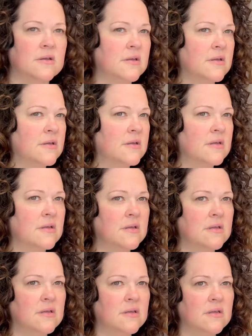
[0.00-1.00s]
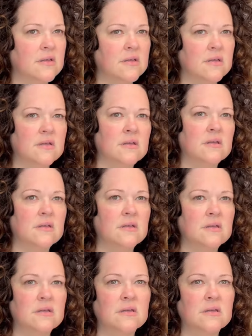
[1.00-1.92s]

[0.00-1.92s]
[no speech]